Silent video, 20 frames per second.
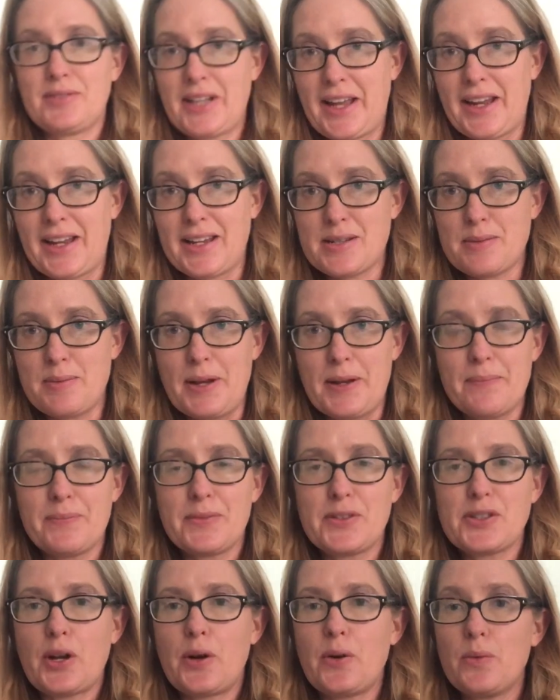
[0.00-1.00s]
it to be.
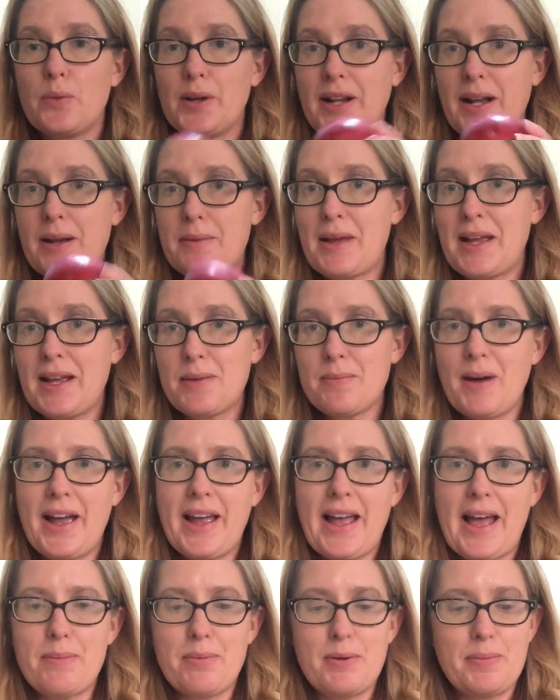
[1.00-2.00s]
So when I make my
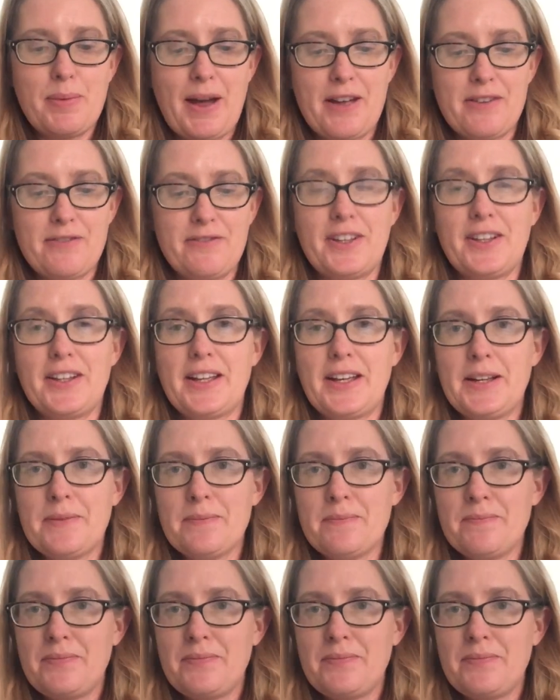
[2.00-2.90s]
apple pie filling,